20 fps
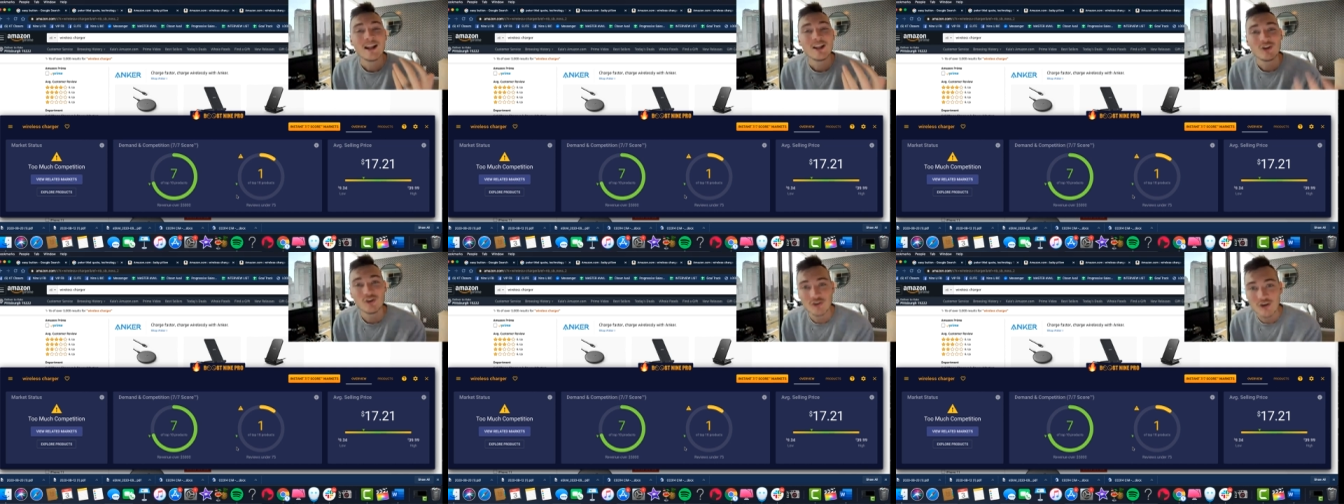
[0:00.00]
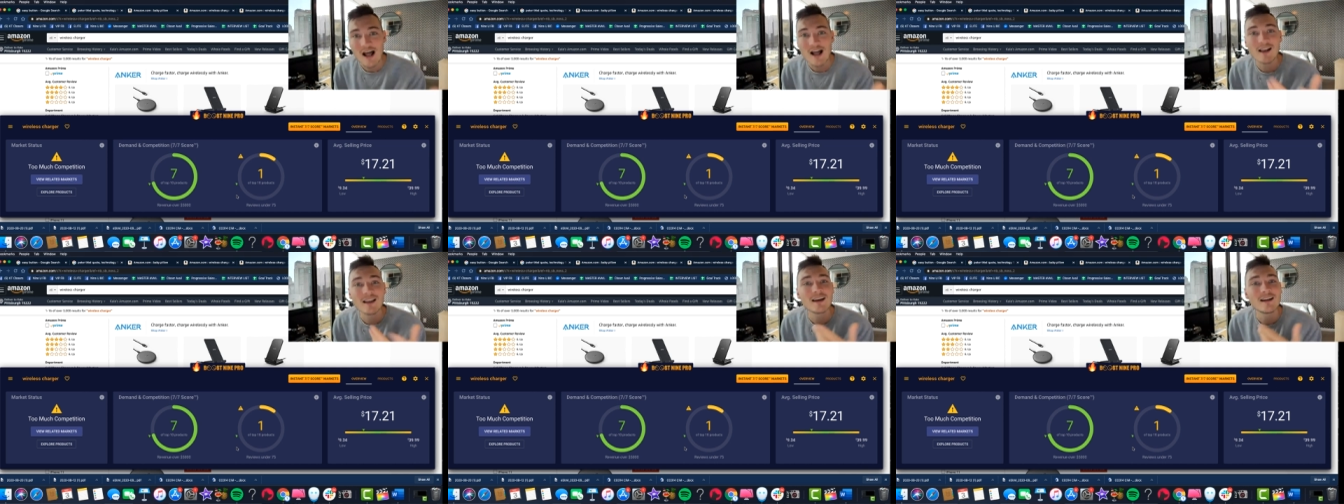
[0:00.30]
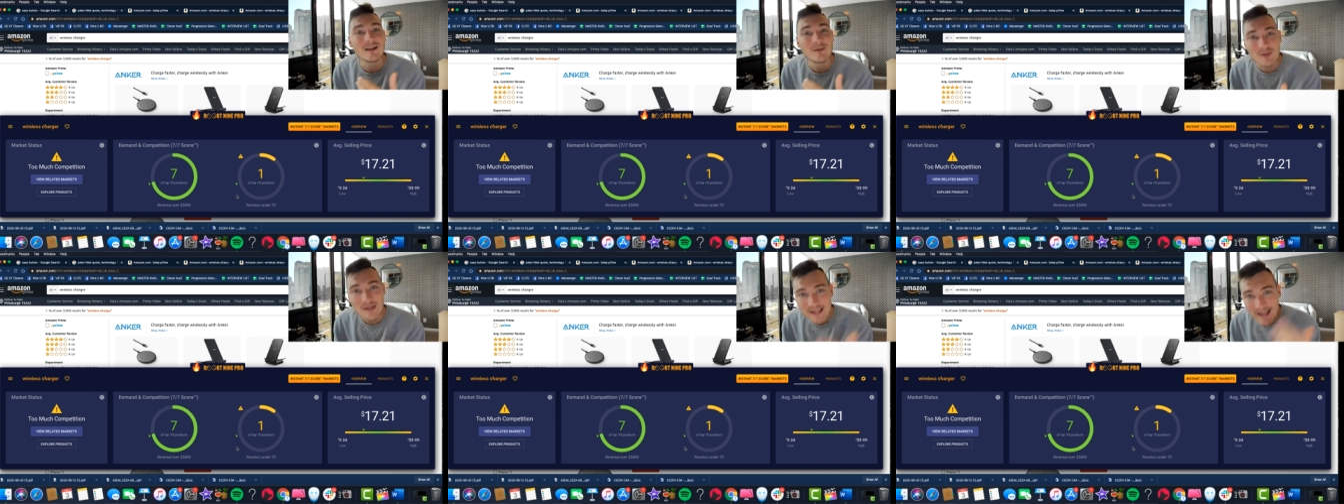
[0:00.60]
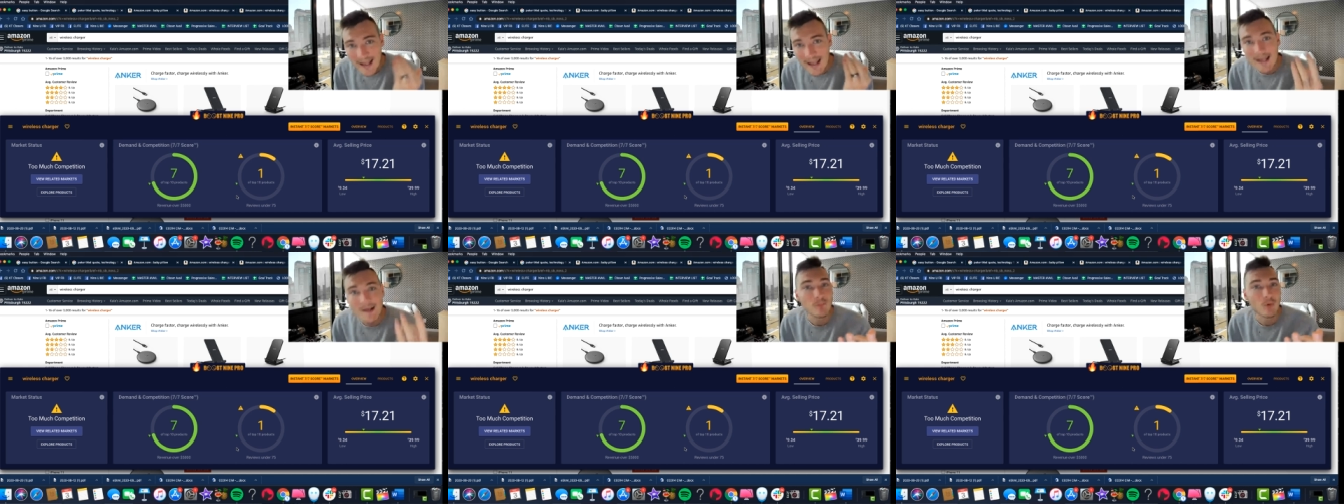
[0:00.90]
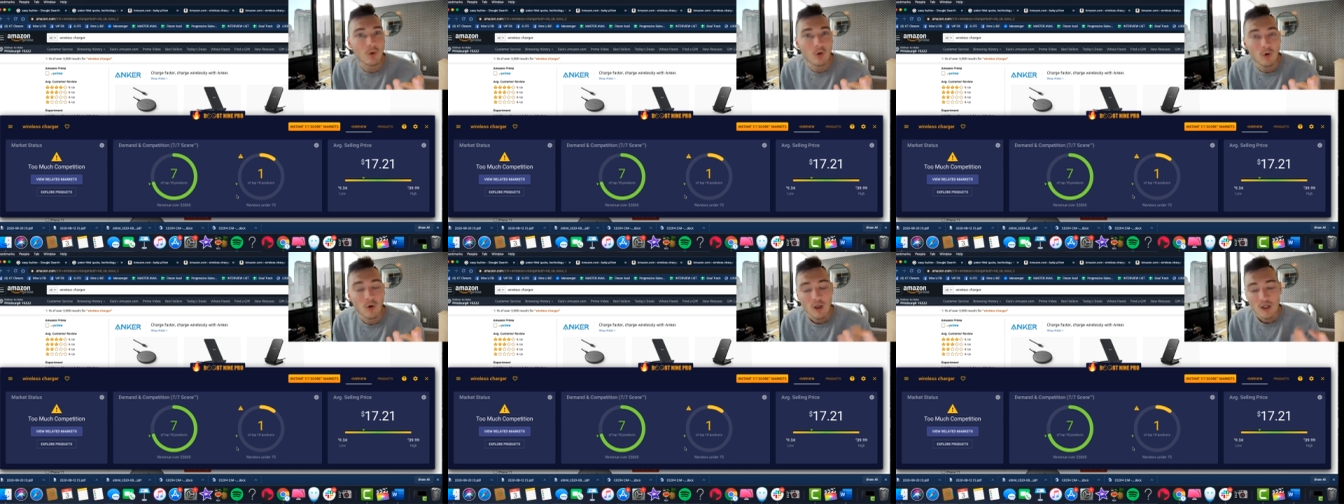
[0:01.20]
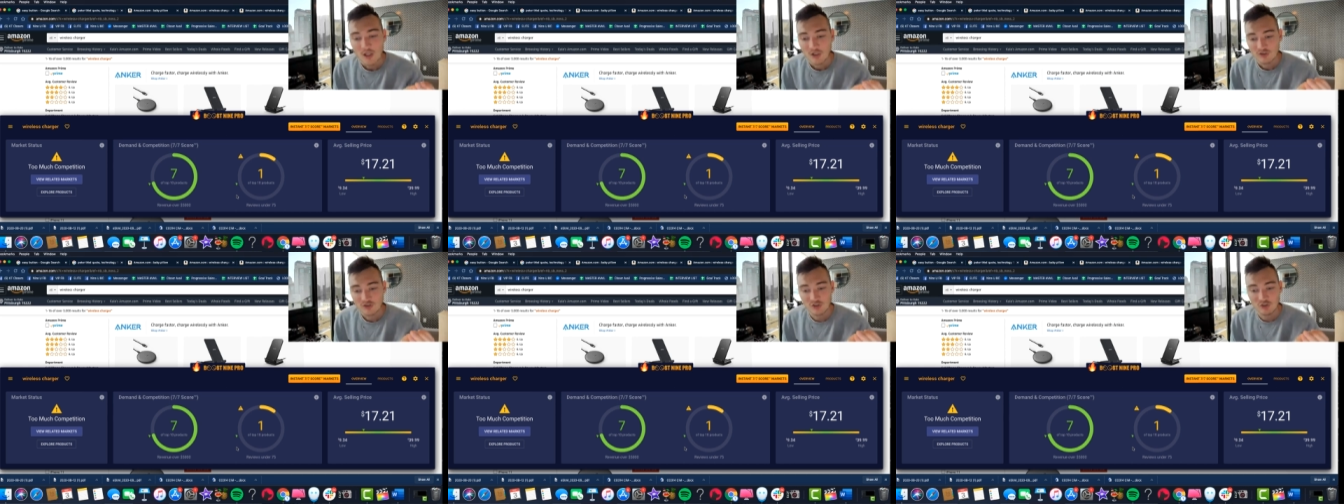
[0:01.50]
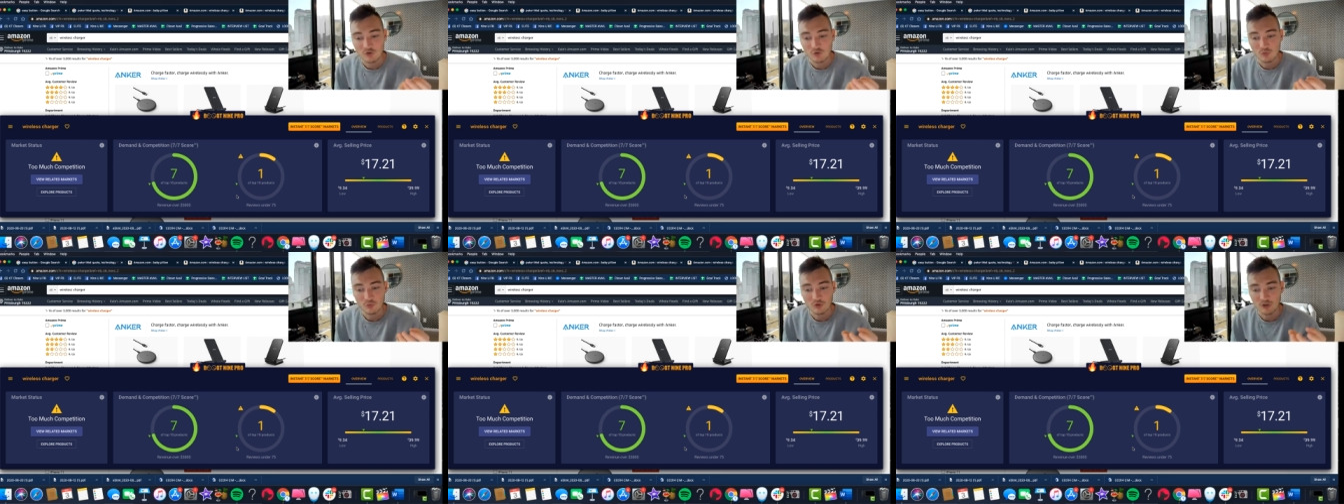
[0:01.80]
you're not gonna be able
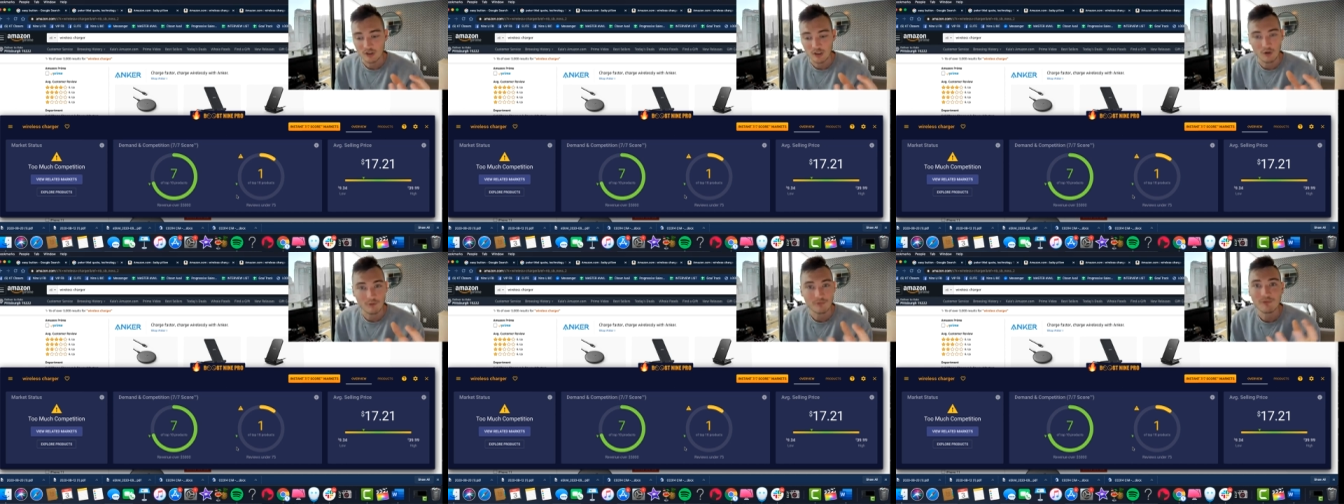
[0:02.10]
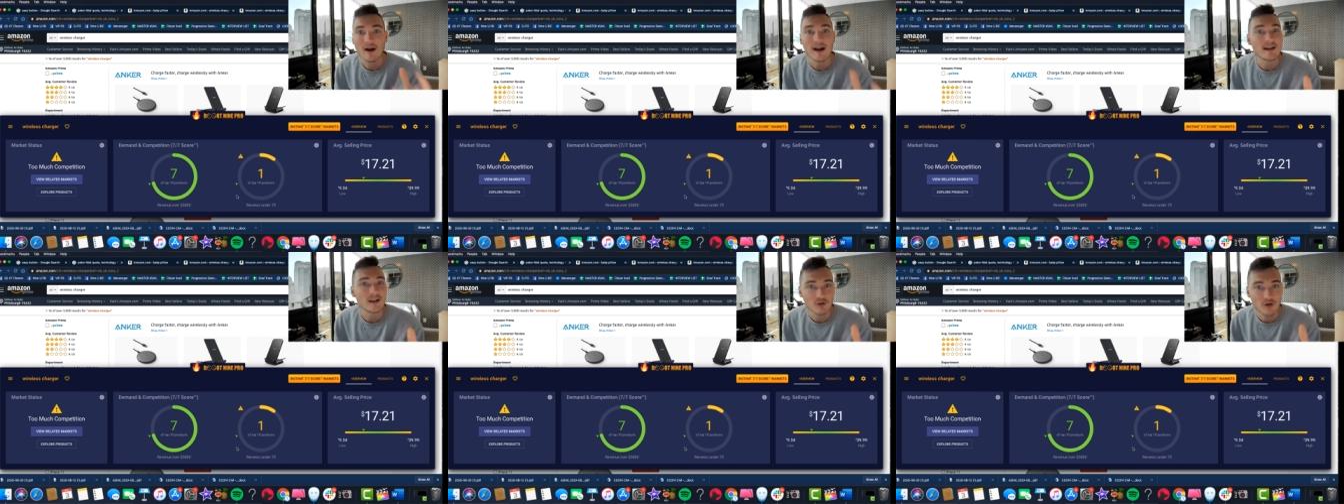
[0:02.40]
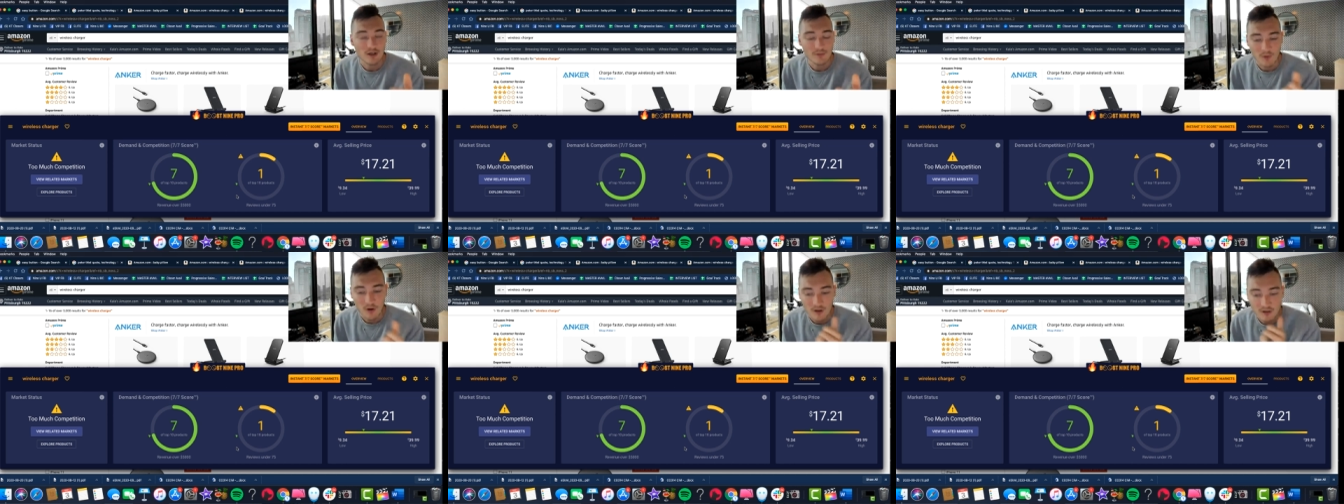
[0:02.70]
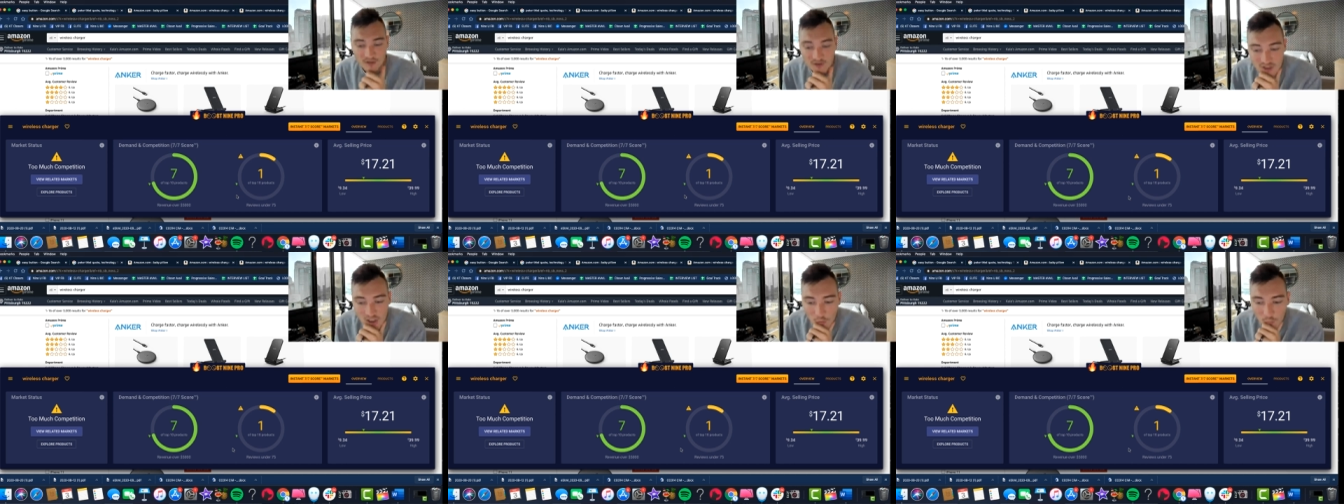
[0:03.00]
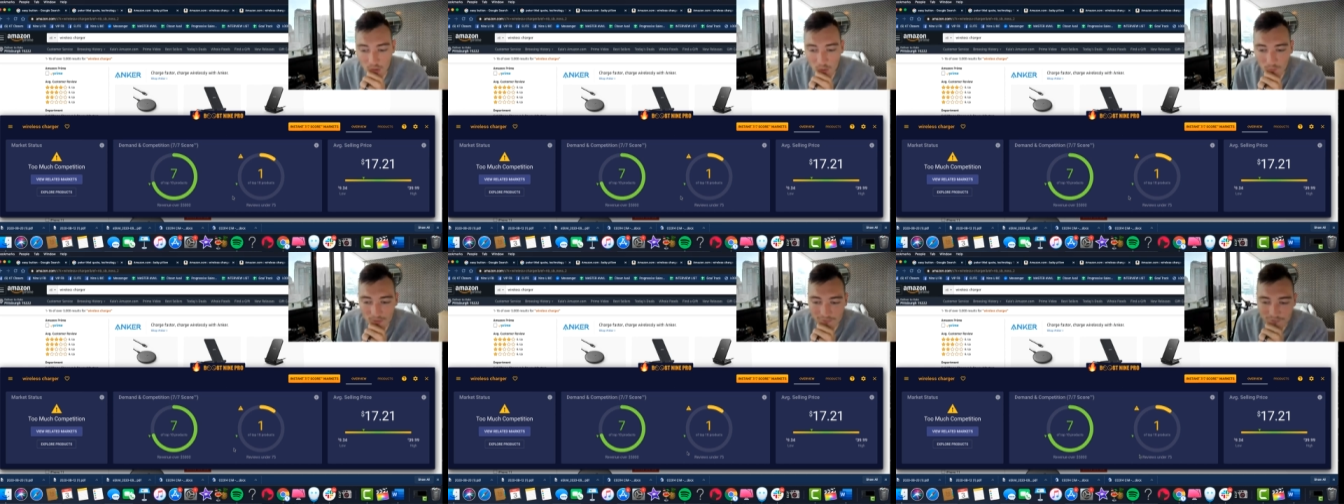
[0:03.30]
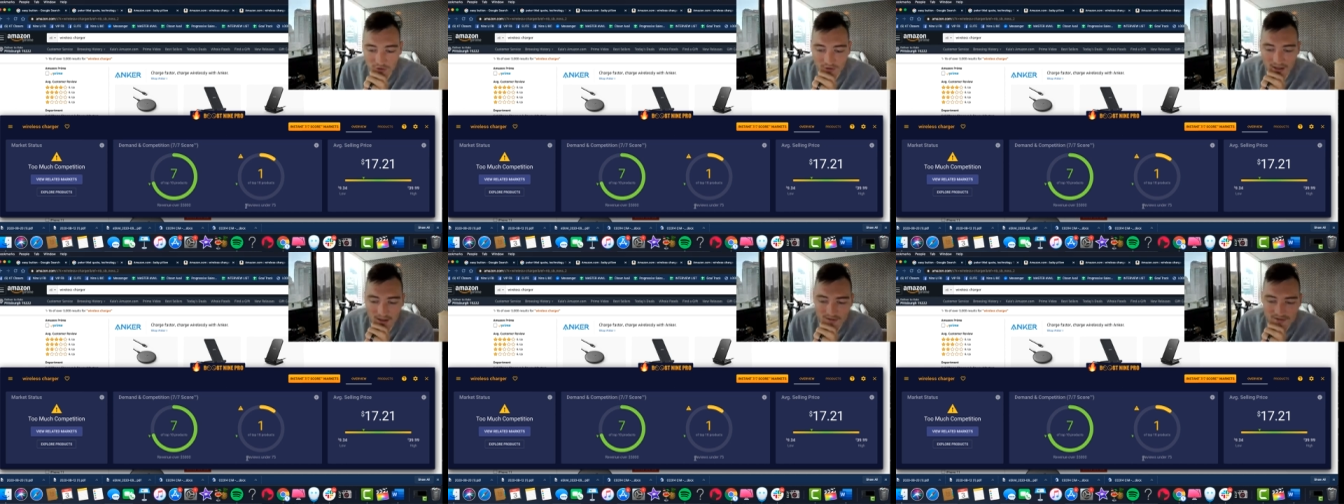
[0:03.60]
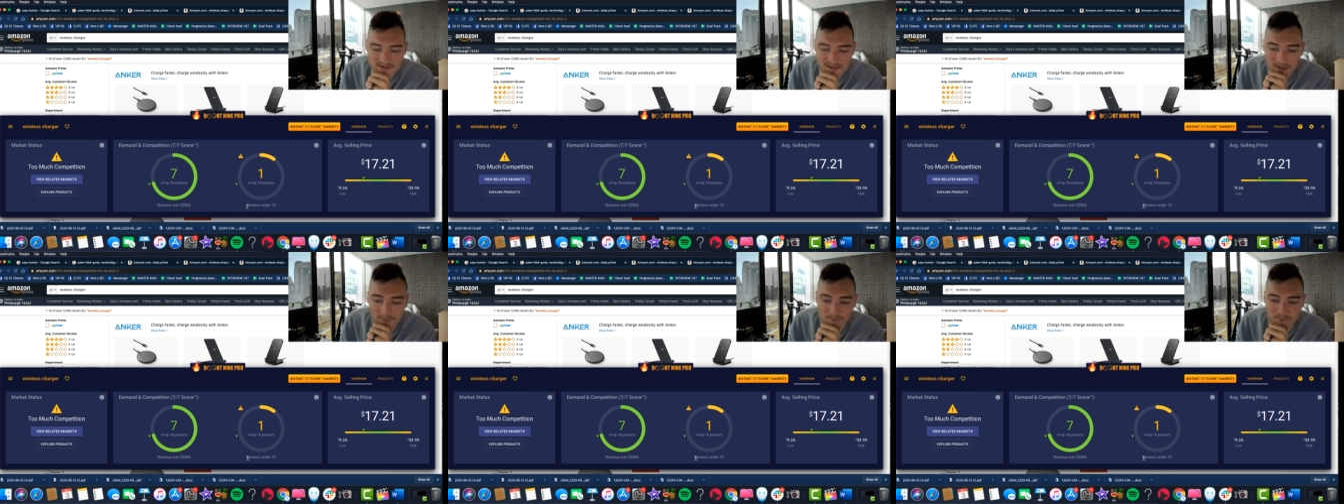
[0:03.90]
to, you know, find a great product. So what we figured out
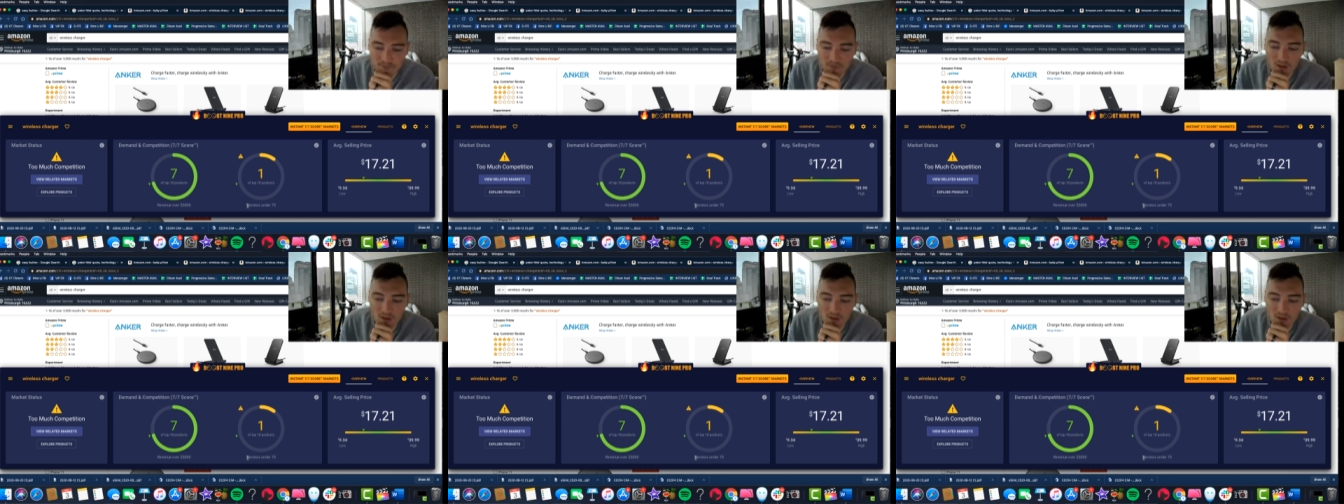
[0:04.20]
is that